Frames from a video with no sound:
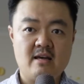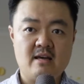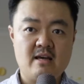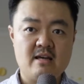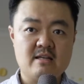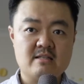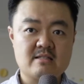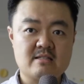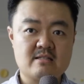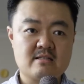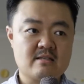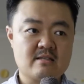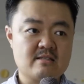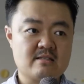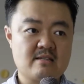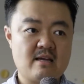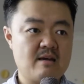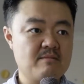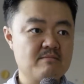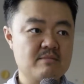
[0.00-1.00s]
It's the
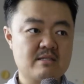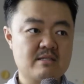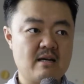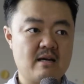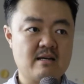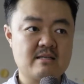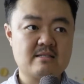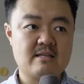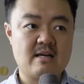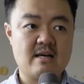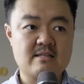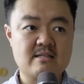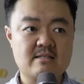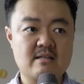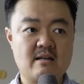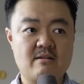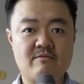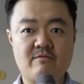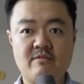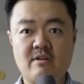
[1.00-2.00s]
same size as
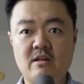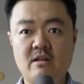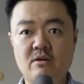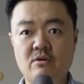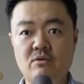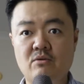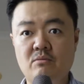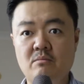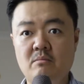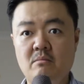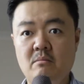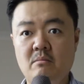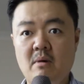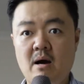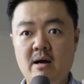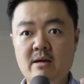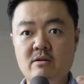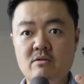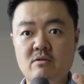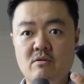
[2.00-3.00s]
that video
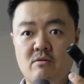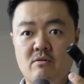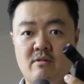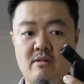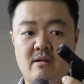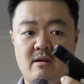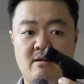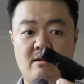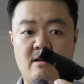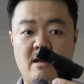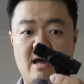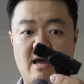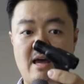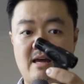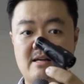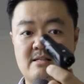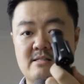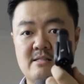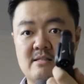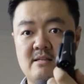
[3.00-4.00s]
micro thing
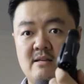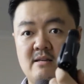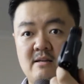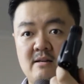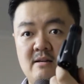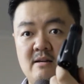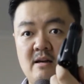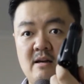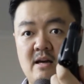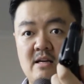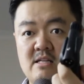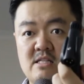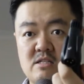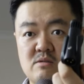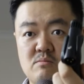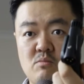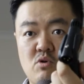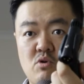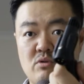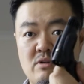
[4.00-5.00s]
as a
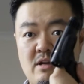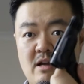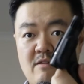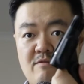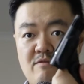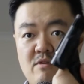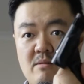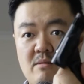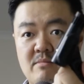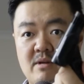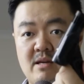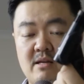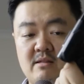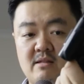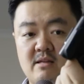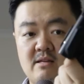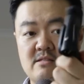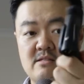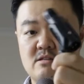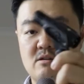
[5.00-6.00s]
small diaphragm
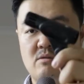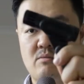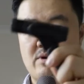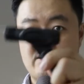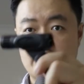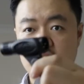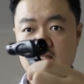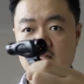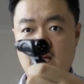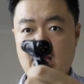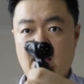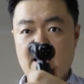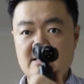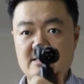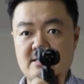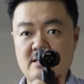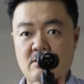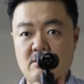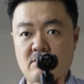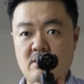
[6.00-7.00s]
condenser with
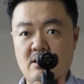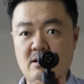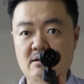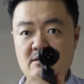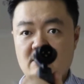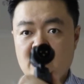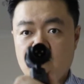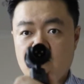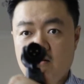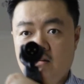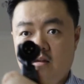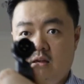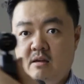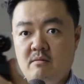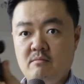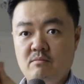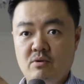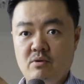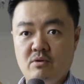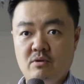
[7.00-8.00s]
XLR
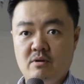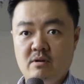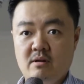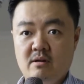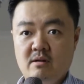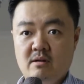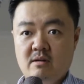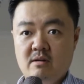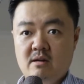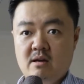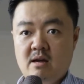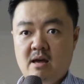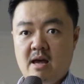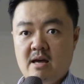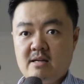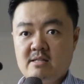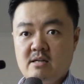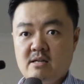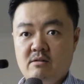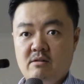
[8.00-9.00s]
input.
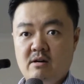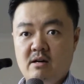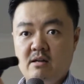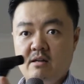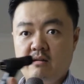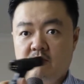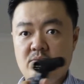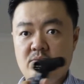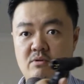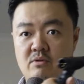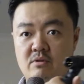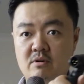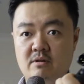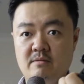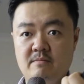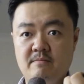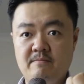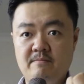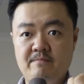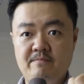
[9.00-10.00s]
XLR input.
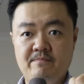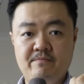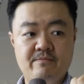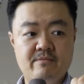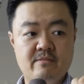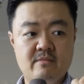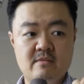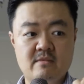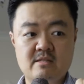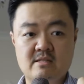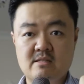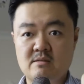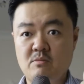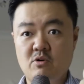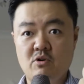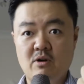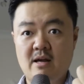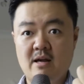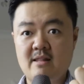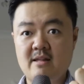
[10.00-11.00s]

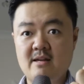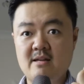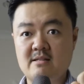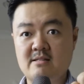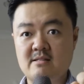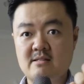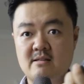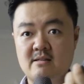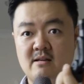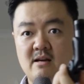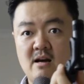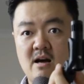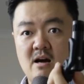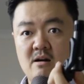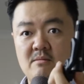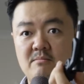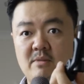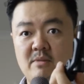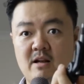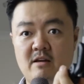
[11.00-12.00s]
Small like this.
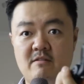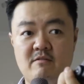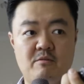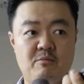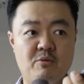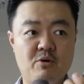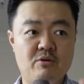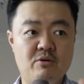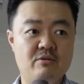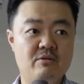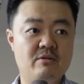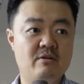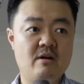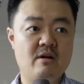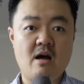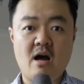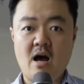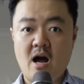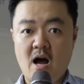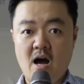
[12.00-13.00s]
Unbelievable.
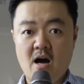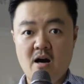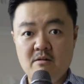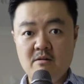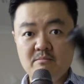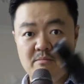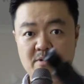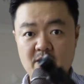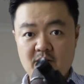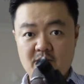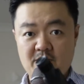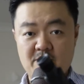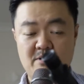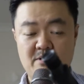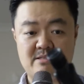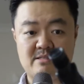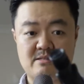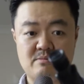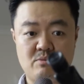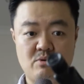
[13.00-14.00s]

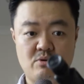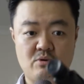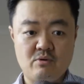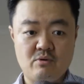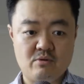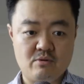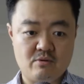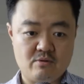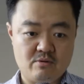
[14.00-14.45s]
Unbelievably small.